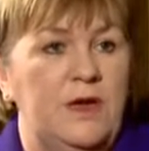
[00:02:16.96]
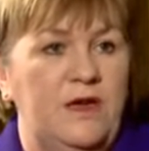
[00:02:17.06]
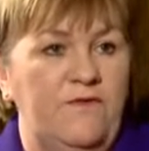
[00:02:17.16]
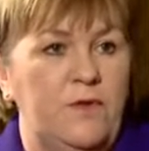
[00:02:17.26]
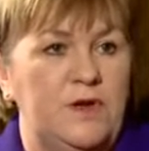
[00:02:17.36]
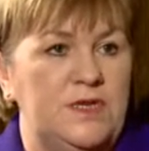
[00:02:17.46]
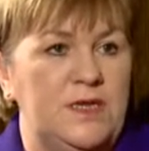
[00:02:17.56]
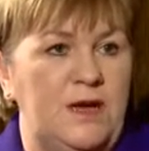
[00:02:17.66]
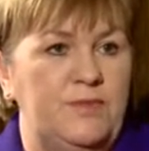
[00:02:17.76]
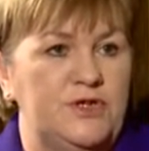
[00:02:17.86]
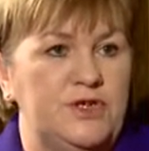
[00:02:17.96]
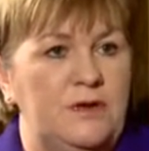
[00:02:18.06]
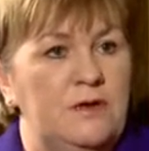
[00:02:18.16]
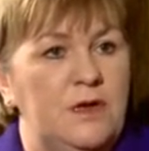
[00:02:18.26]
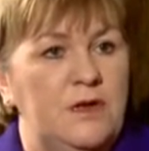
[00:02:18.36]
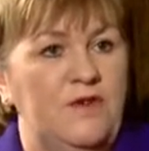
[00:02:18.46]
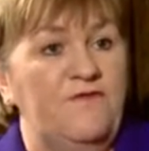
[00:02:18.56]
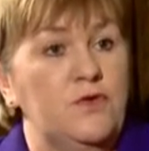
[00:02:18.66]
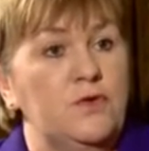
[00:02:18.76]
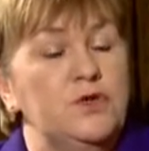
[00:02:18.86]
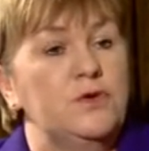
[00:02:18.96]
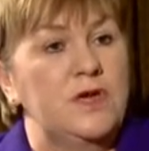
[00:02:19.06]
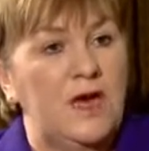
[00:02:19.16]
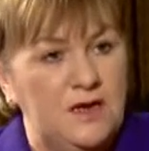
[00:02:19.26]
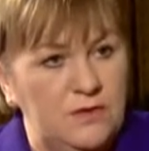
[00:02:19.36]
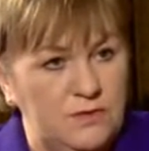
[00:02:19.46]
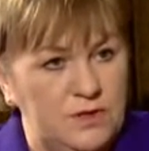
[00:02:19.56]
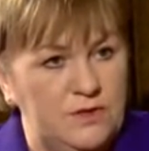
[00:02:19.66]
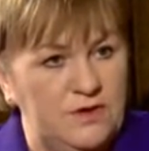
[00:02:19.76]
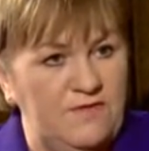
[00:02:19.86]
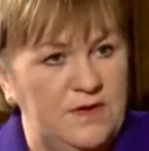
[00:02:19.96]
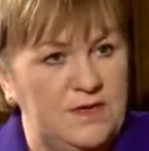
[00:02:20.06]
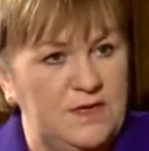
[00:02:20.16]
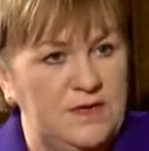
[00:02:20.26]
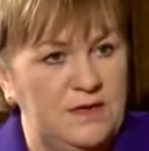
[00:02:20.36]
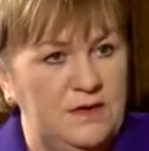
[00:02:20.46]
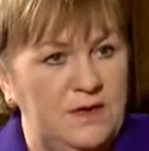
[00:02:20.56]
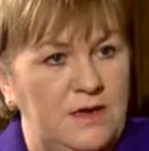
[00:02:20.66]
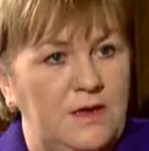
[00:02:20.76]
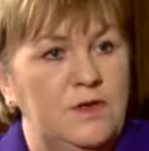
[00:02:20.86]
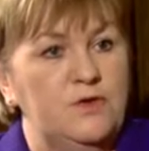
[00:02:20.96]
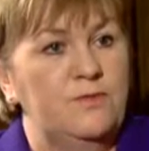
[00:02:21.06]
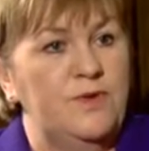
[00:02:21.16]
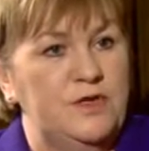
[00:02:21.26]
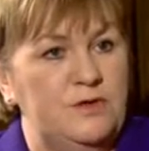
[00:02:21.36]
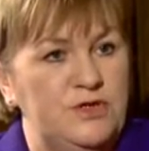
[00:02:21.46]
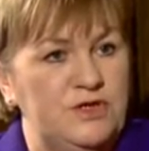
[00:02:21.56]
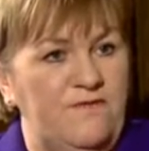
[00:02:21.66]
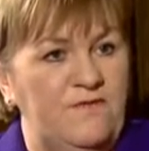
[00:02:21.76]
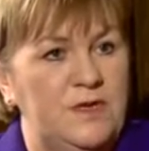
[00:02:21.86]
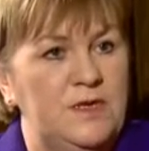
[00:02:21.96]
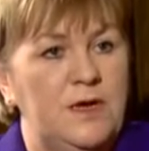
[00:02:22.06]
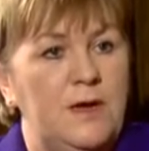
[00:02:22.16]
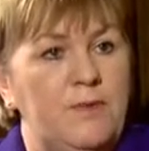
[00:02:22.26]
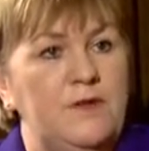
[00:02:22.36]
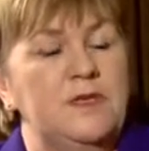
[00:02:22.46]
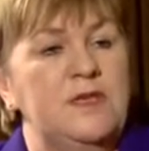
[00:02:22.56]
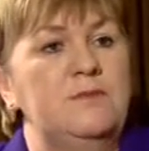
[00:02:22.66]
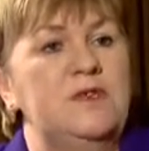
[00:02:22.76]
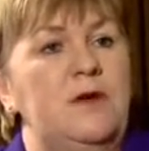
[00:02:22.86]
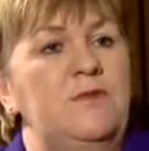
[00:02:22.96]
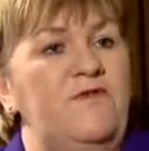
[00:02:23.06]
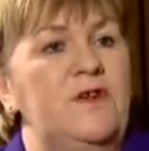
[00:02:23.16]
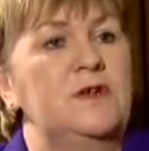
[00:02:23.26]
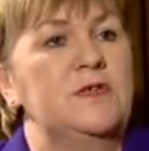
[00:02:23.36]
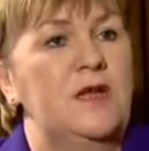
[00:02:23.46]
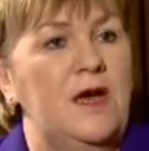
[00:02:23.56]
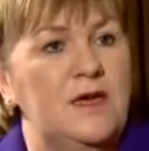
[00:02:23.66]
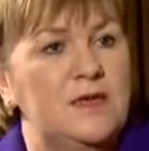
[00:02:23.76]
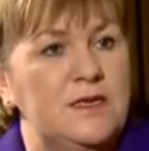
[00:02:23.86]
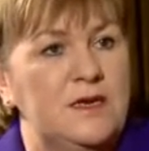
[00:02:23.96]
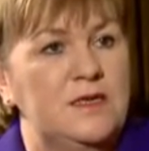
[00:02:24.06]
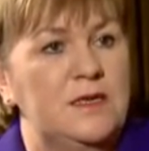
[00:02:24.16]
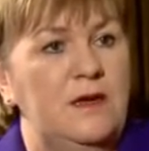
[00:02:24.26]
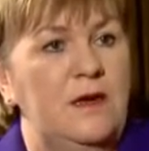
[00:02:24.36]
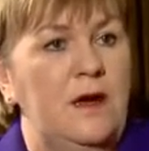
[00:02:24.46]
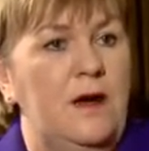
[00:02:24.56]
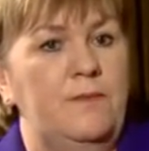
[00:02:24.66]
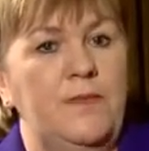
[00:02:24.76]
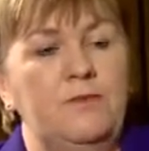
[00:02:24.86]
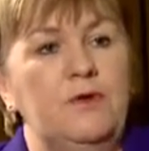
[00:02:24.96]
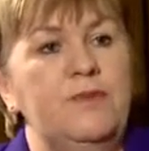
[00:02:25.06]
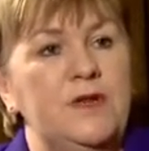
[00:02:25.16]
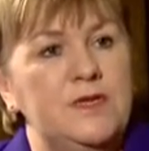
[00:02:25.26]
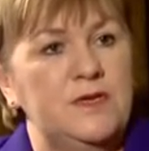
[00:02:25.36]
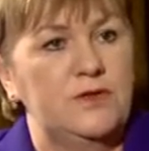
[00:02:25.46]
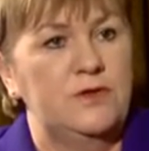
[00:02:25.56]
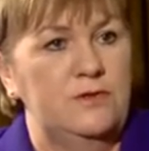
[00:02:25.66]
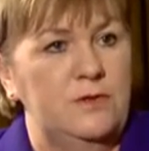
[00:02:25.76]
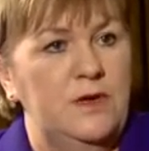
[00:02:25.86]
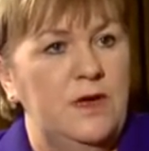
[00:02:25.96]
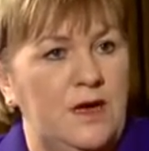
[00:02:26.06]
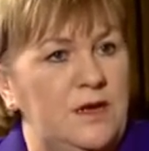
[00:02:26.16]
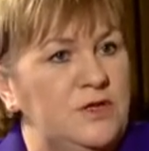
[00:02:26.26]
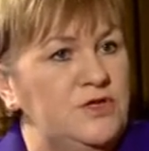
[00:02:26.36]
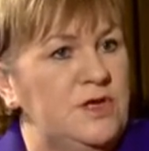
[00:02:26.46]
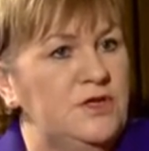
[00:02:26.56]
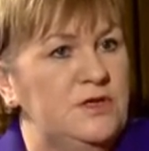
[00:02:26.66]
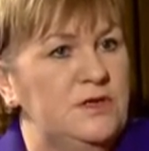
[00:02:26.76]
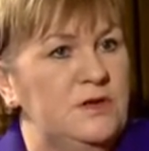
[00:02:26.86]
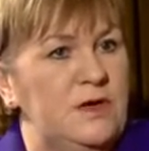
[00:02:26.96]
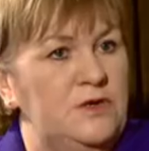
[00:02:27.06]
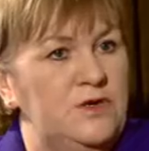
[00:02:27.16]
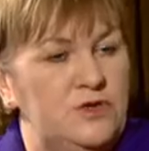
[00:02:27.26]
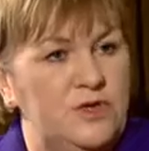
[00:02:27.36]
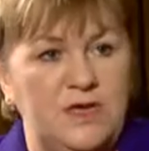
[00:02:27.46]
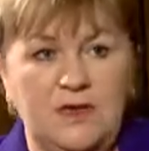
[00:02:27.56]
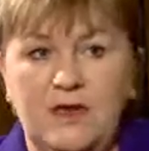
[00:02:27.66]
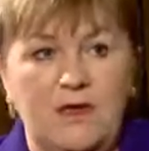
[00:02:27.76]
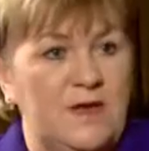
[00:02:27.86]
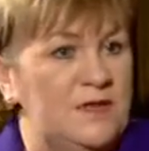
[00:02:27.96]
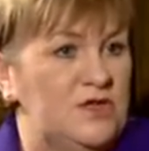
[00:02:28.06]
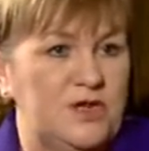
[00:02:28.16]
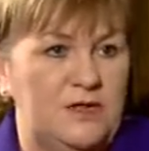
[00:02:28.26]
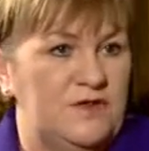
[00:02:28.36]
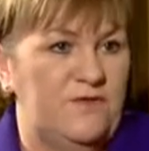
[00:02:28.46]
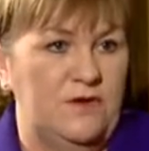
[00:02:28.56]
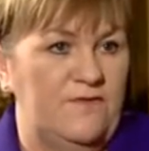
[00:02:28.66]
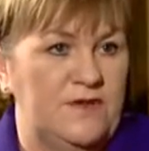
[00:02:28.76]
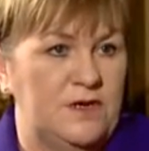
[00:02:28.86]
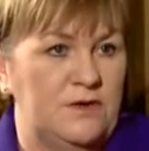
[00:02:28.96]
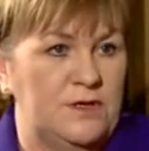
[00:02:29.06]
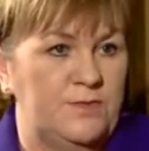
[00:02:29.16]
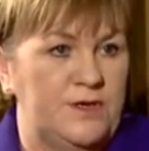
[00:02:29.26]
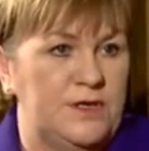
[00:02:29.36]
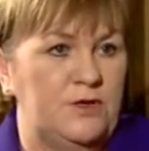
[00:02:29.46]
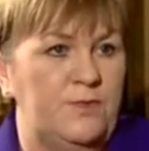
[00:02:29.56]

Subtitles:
If we were establishing that for those who can go to university, they don't pay tuition fees, but at the same time our figures on access and mobility through higher education is reducing, that's a challenge for all of us across political